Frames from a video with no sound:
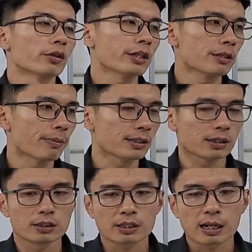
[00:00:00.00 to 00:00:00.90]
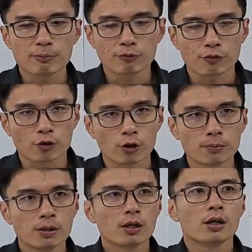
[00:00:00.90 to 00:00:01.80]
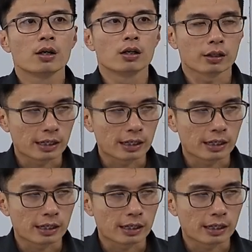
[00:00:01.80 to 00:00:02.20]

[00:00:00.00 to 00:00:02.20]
All right, it basically comes from a